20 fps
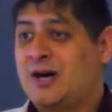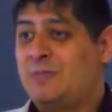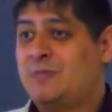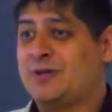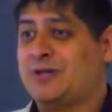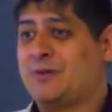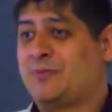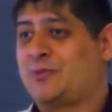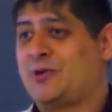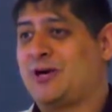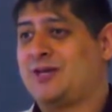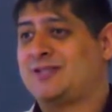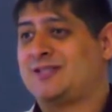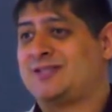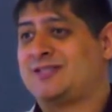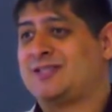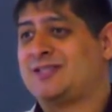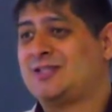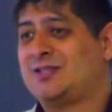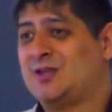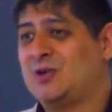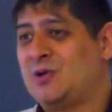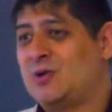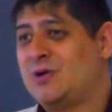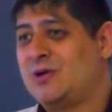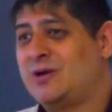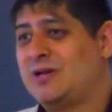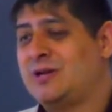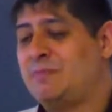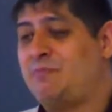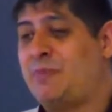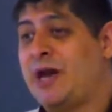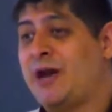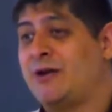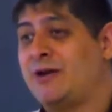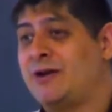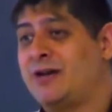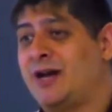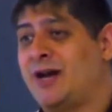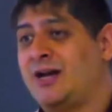up in the presence of the Lord in
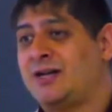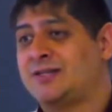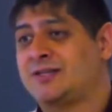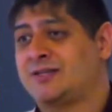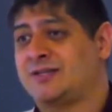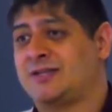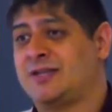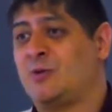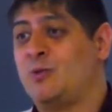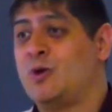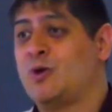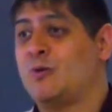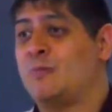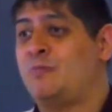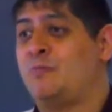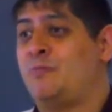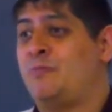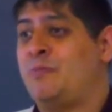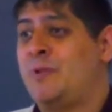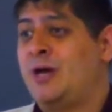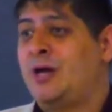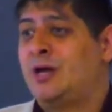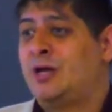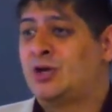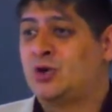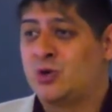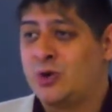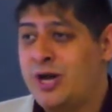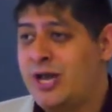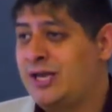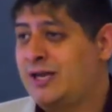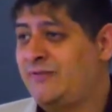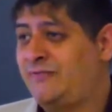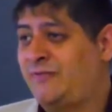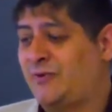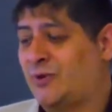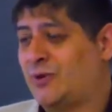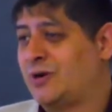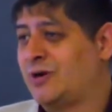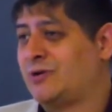paradise that we were created
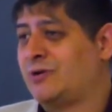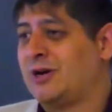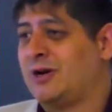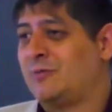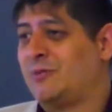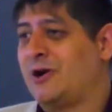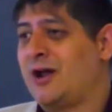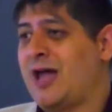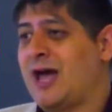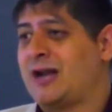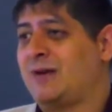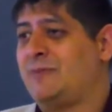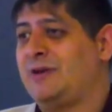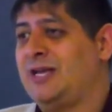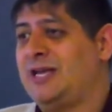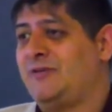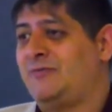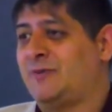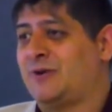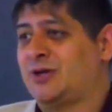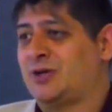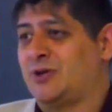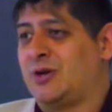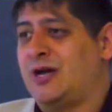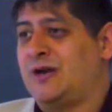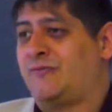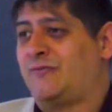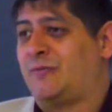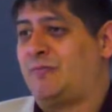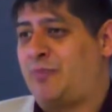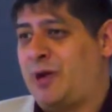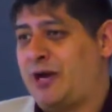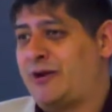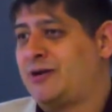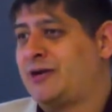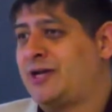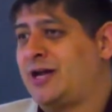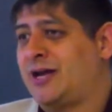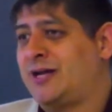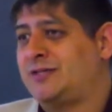for. Remember, Adam and Eve were created for
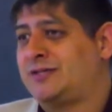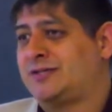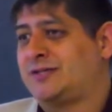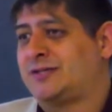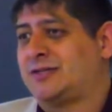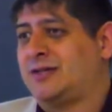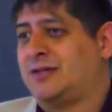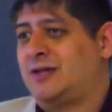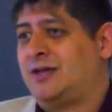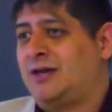paradise.